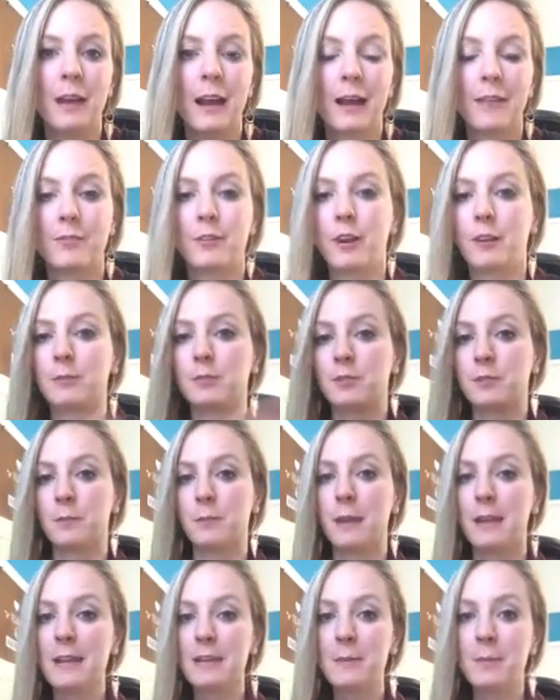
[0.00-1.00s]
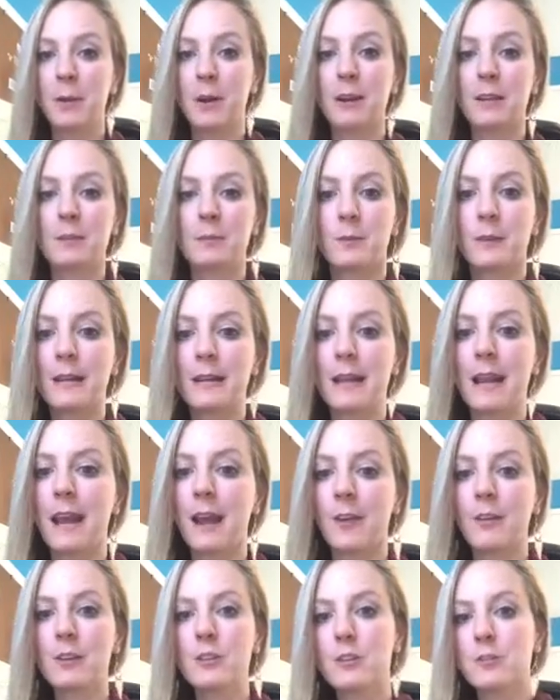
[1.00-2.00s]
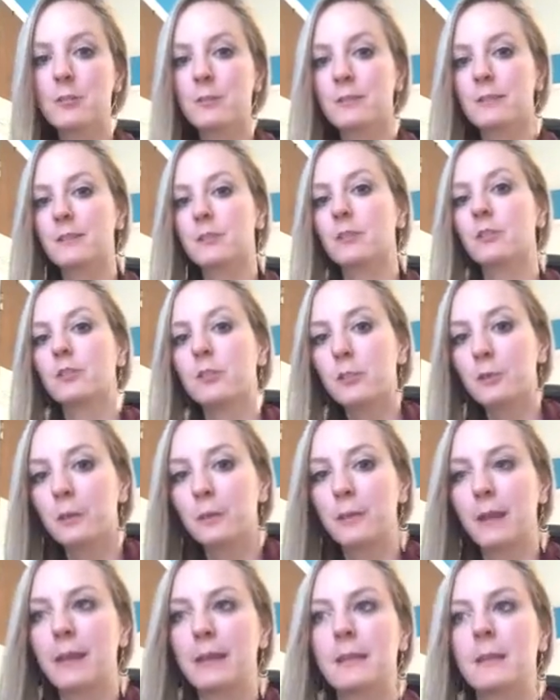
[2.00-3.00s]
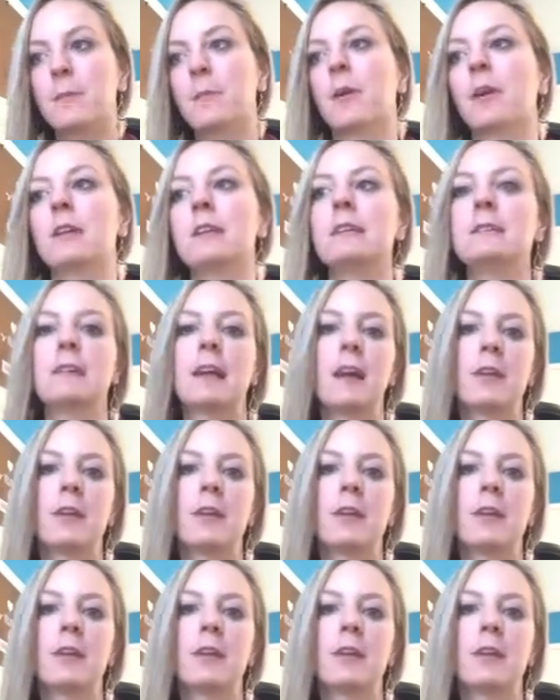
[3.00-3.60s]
after I was doing painting parties, wait, how are you still doing painting parties?